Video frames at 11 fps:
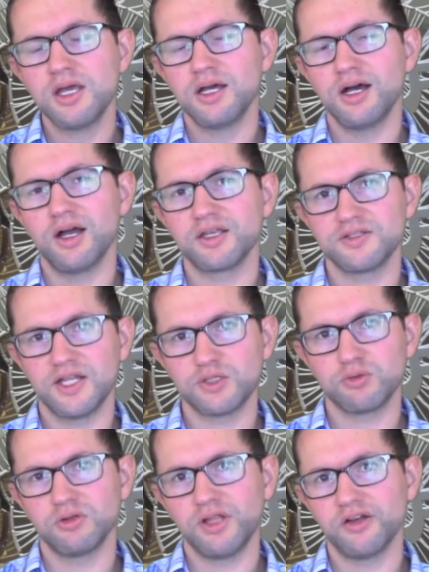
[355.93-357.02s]
because that's
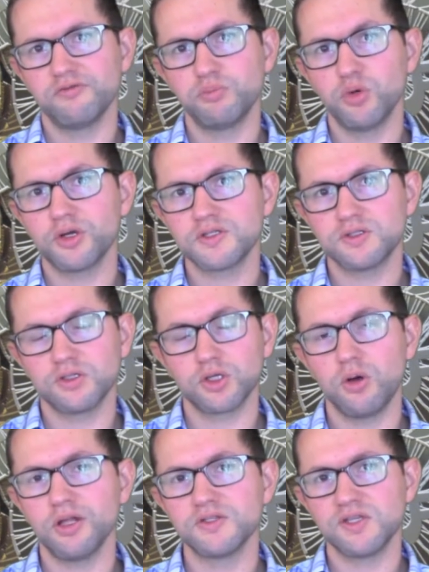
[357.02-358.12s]
what a lot of books that go
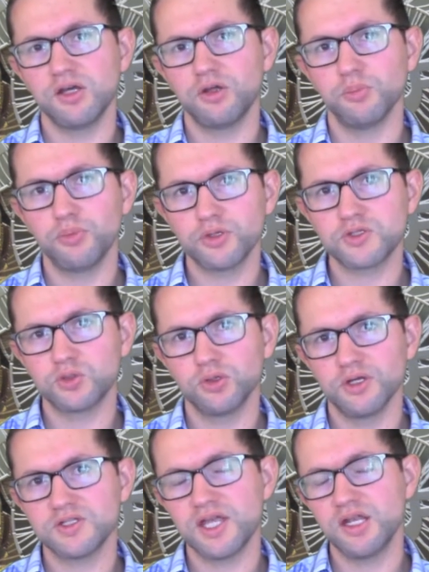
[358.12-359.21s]
on sale in
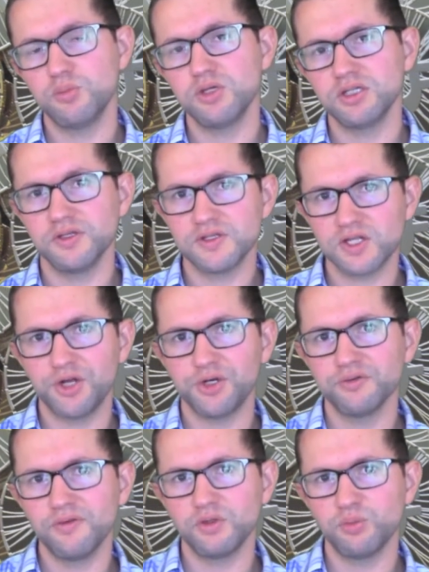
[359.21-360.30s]
bookstores tend to be, at least
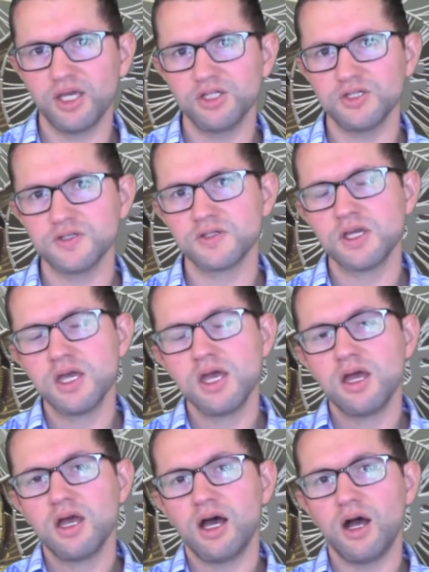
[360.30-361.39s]
150 pages.
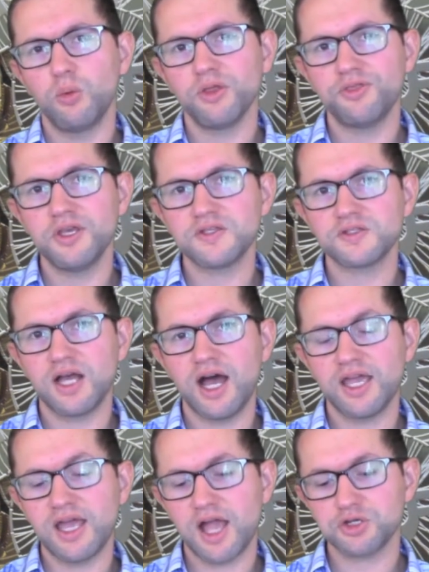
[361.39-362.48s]
With this, I
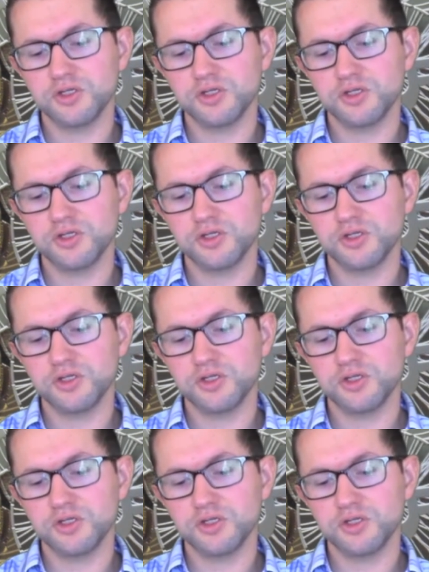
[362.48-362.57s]
actually